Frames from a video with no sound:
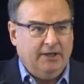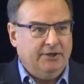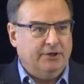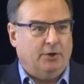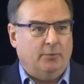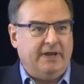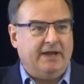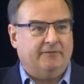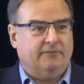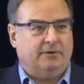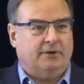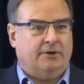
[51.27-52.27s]
You know, we
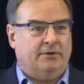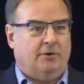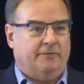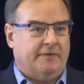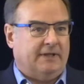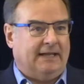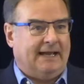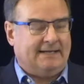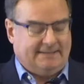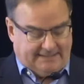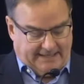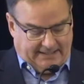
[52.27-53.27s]
have learned over the
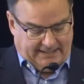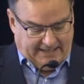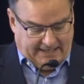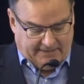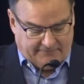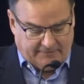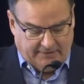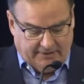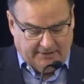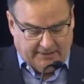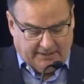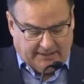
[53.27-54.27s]
last day and a half
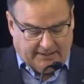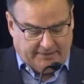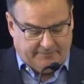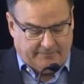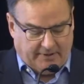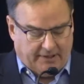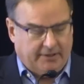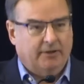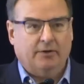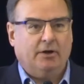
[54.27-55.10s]
a